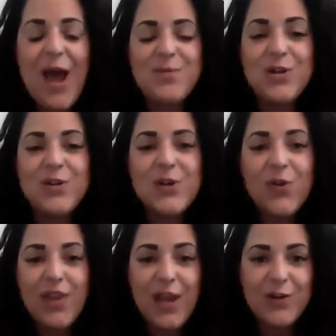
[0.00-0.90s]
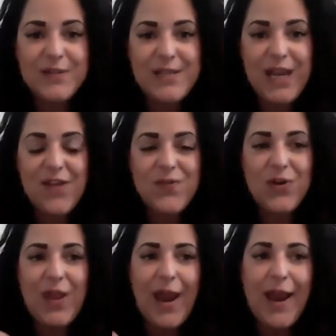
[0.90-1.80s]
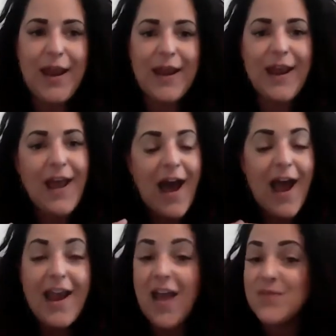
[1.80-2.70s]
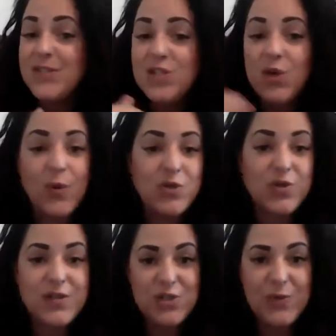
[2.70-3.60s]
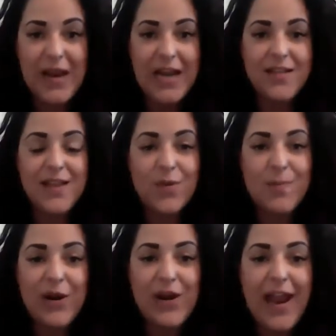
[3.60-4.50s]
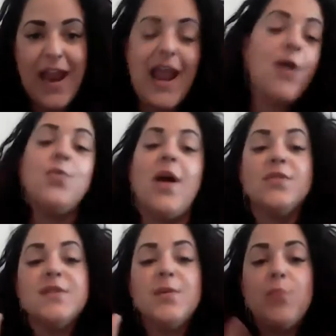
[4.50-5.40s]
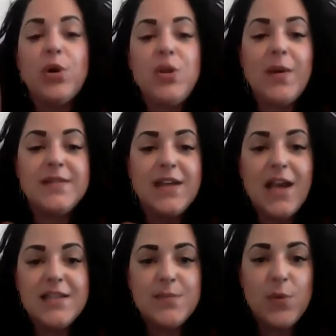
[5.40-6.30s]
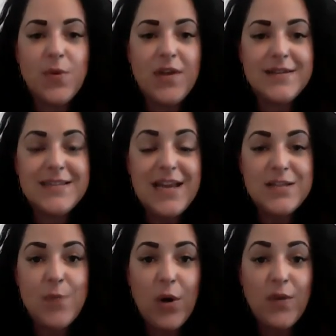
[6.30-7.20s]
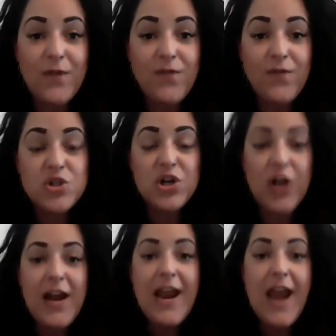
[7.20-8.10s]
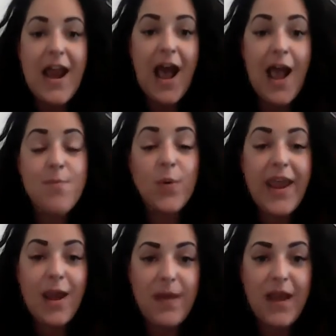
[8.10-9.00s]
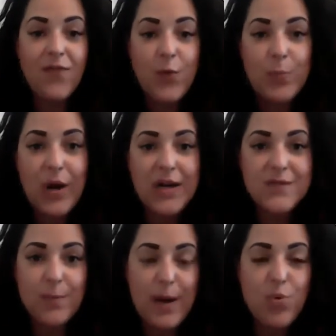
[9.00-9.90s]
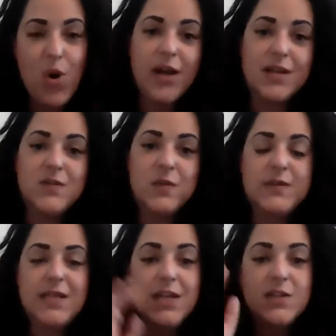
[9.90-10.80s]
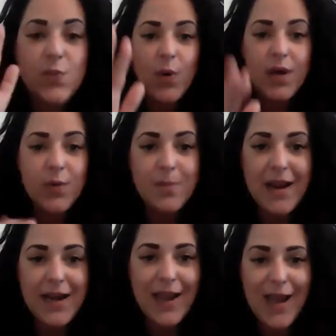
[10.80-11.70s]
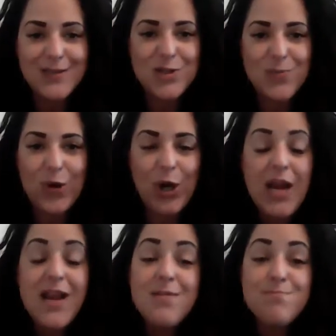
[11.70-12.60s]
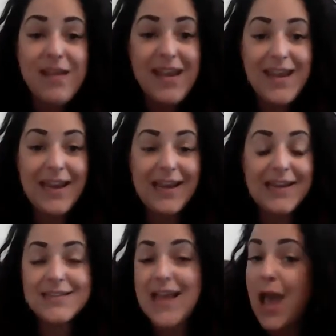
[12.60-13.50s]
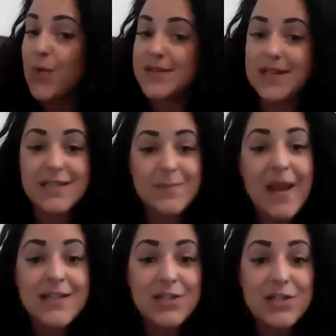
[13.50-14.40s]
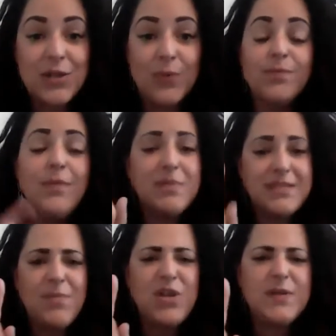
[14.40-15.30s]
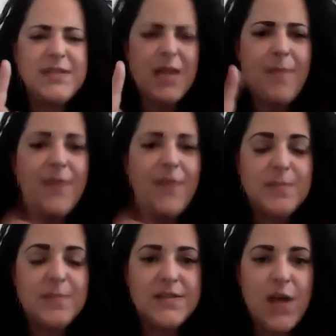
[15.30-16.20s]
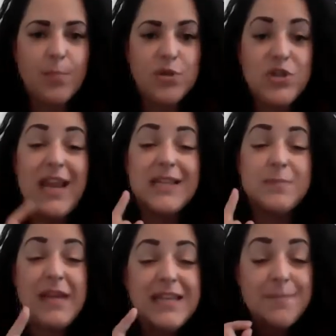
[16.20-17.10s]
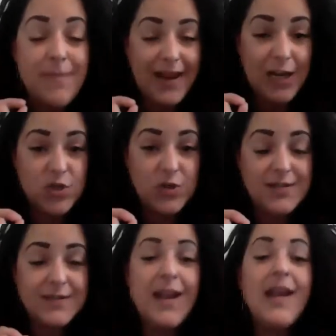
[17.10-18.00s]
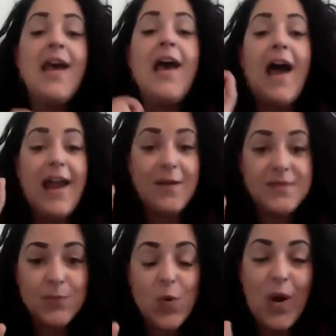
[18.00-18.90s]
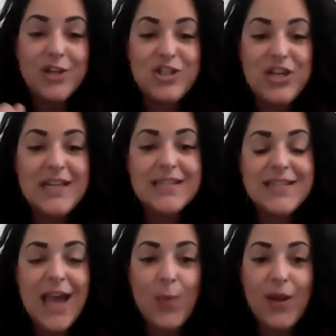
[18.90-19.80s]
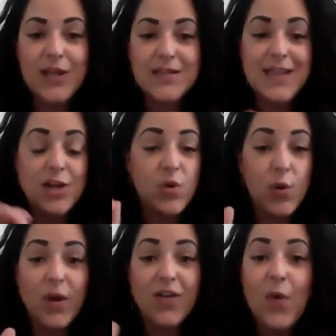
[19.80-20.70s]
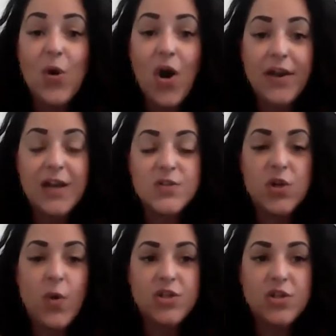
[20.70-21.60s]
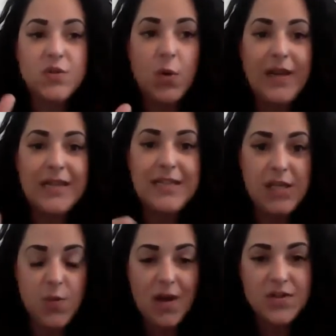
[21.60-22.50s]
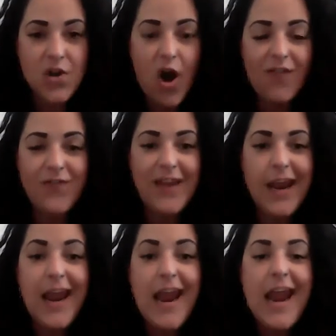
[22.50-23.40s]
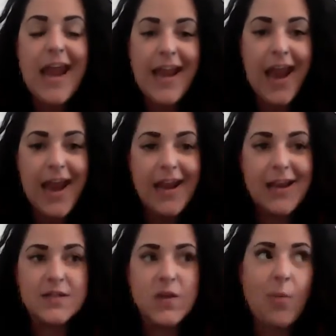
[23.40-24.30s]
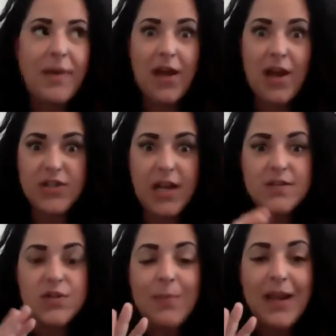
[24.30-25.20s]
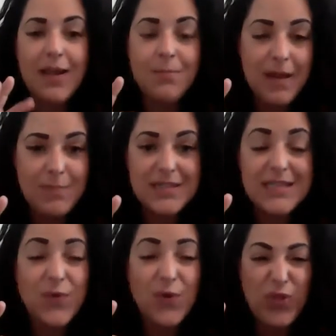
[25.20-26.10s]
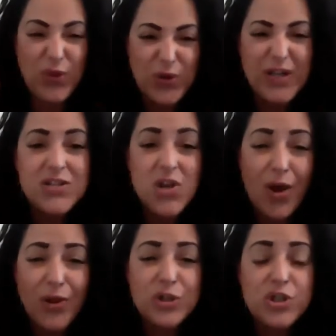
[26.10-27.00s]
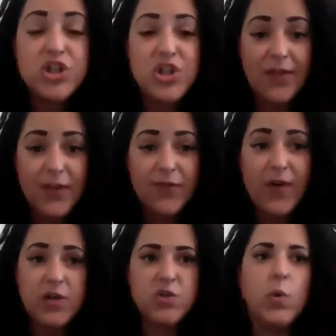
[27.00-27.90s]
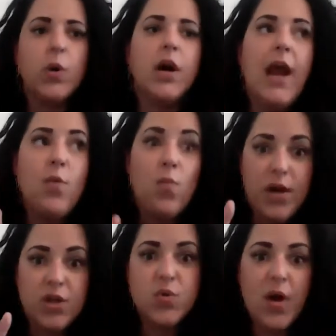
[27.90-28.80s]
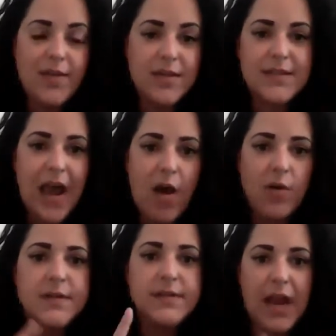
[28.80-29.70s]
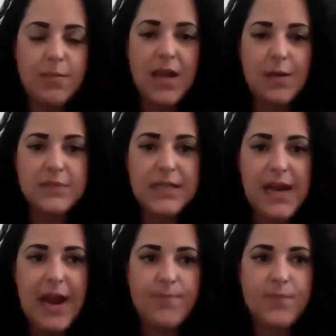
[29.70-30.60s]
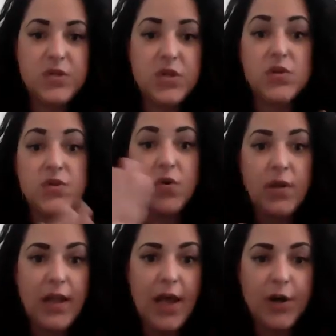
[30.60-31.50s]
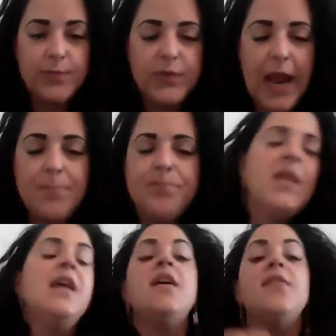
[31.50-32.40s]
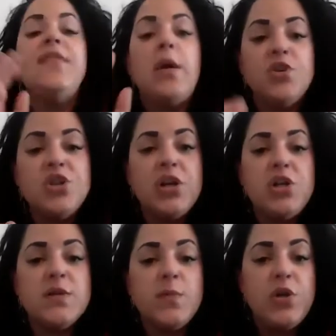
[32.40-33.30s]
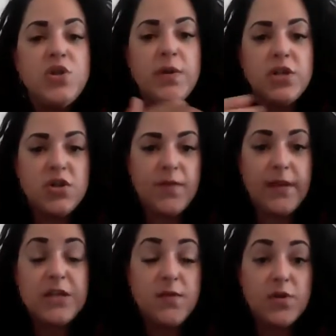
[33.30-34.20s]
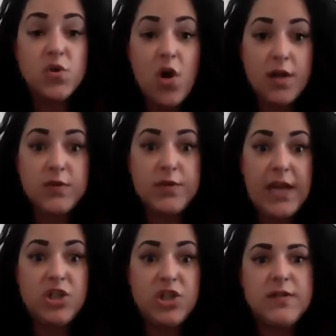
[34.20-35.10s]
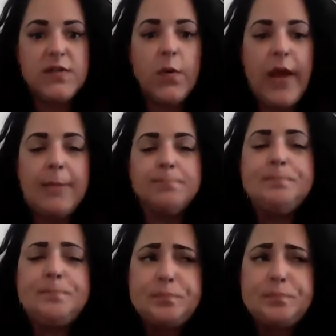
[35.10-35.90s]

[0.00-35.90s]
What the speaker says: You're going to circle the letter C if you're like, I have zero interest in doing anything with Mary Kay. I would rather support you as a customer, whether that stay tomorrow in the future, and I'm okay paying full price for my products. So C want to remain a customer. B is I wasn't expecting to, but something you said about this business opportunity has piqued my interest. I have some questions. We can schedule a quick phone call to answer your questions, or we can take you out to coffee. And A is, oh my gosh, I can start my business for $30, shut the front door, and want to try this out. Sign me up today. So you're going to circle the letter, okay? Then what you're going to do is when you do individual consultations, okay?